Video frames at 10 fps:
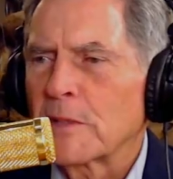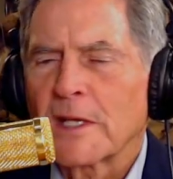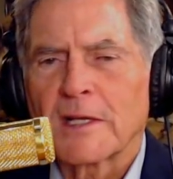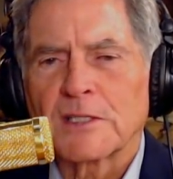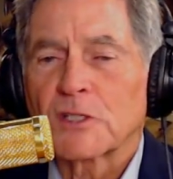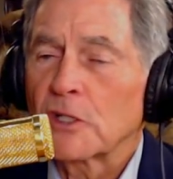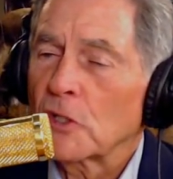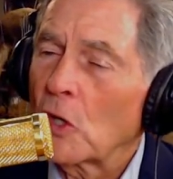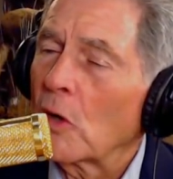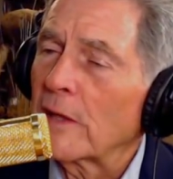And I say,
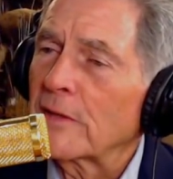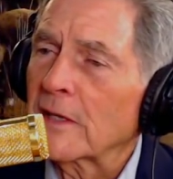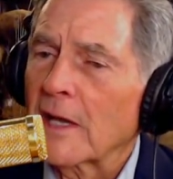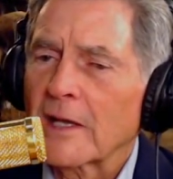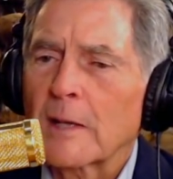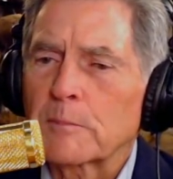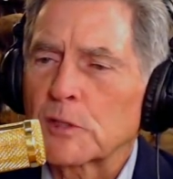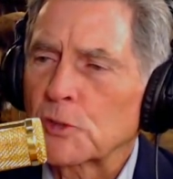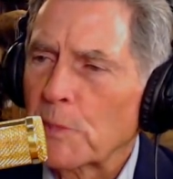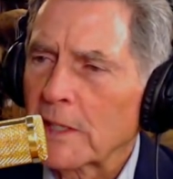"No, I think I got
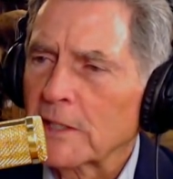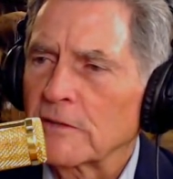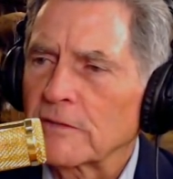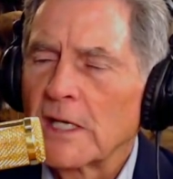perspective."